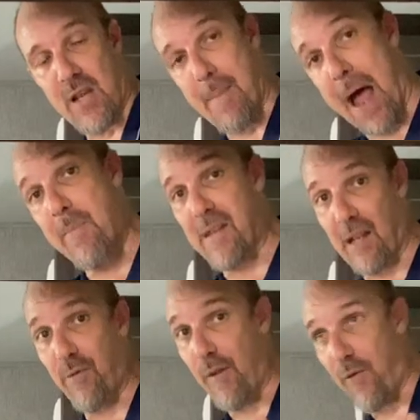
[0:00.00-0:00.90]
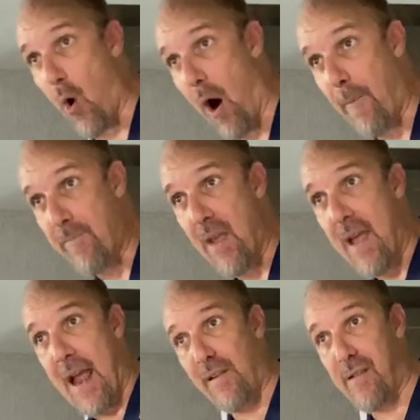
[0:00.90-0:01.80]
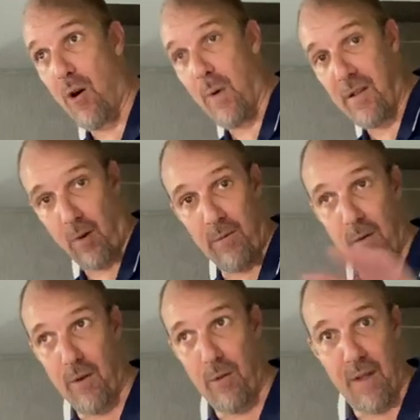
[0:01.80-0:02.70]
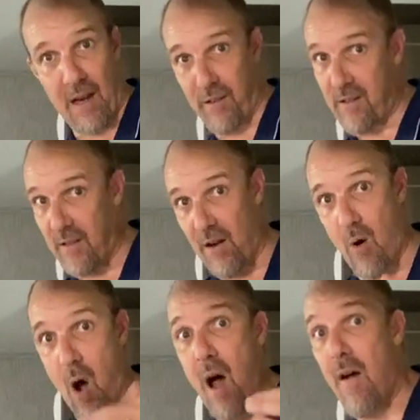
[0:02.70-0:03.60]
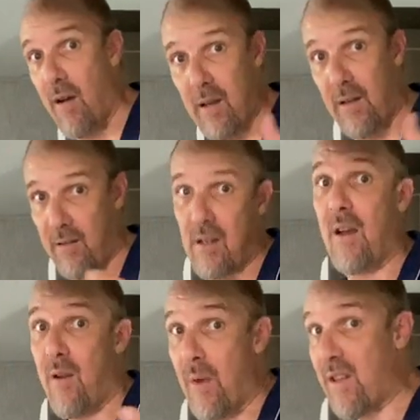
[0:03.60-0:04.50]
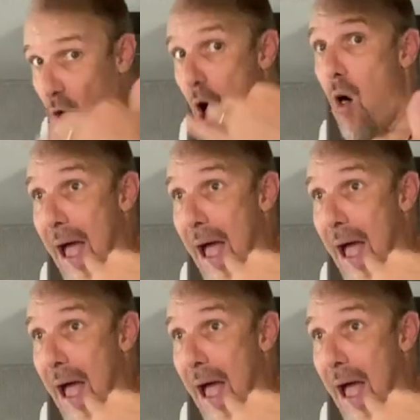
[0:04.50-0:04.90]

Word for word: time, I am six foot four. And so we sort of review things, you know, uh, kind of with a tall